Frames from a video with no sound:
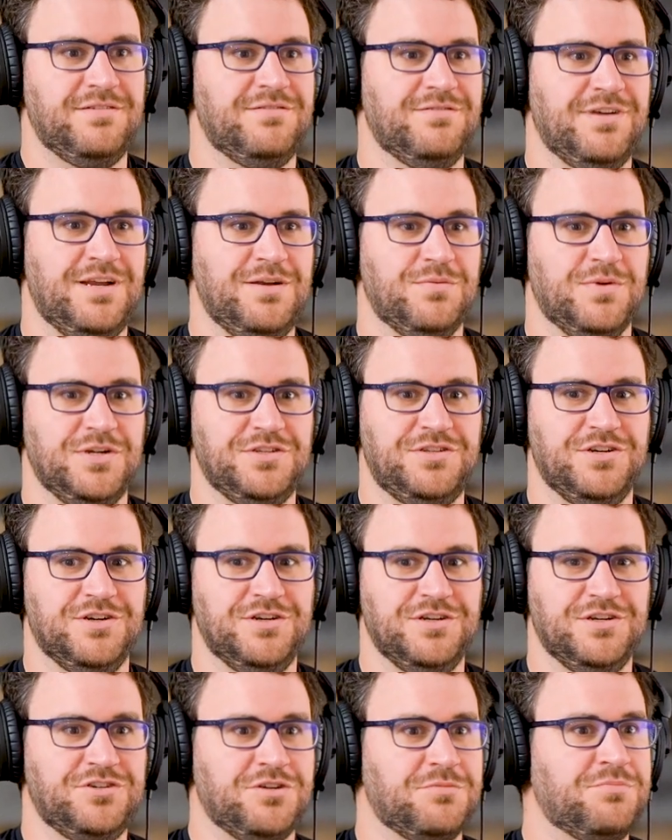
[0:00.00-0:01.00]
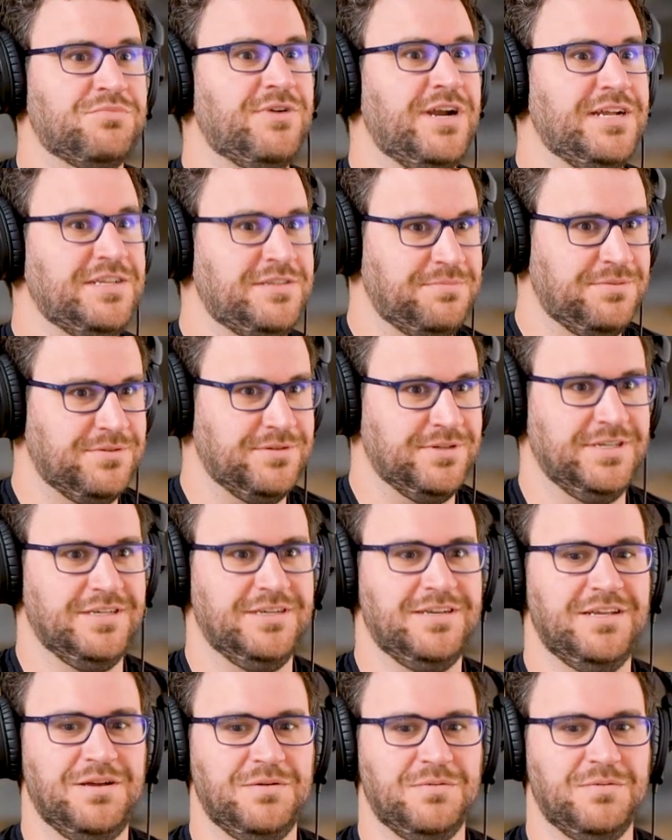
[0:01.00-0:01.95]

right? What's your initial price point?